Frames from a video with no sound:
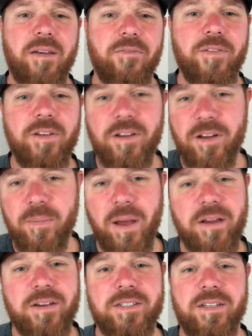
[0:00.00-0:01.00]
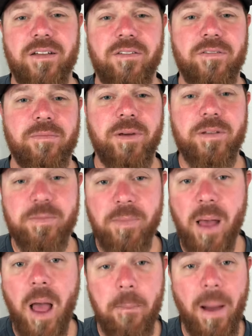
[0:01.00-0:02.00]
not feel good about yourself, but it's
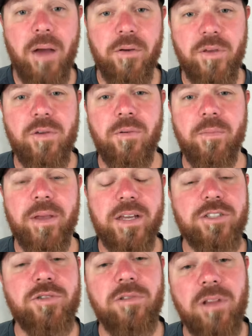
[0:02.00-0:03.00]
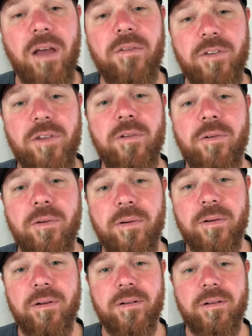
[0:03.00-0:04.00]
about you because you love you. You
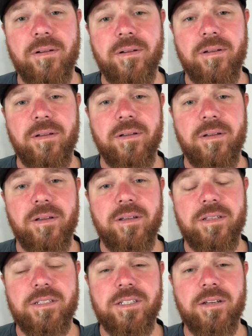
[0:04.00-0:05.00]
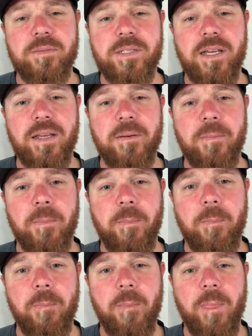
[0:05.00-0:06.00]
see what I'm saying?
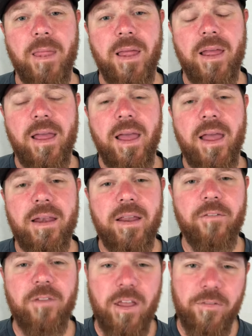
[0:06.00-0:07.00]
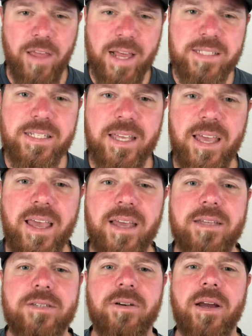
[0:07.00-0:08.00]
And if, if that's the
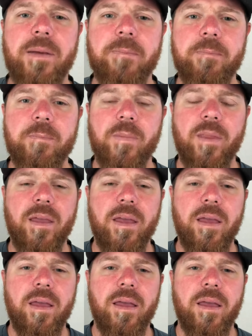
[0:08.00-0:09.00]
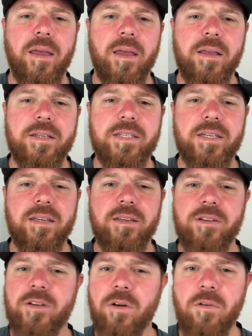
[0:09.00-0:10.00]
case, right? You see,
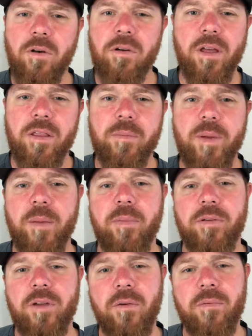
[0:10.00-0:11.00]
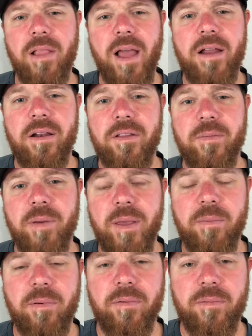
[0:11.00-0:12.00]
you don't go to other people. You don't rely on other
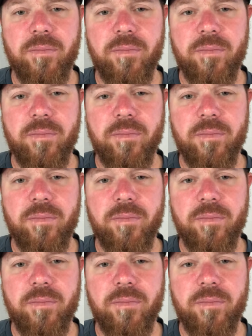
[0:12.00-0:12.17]
people.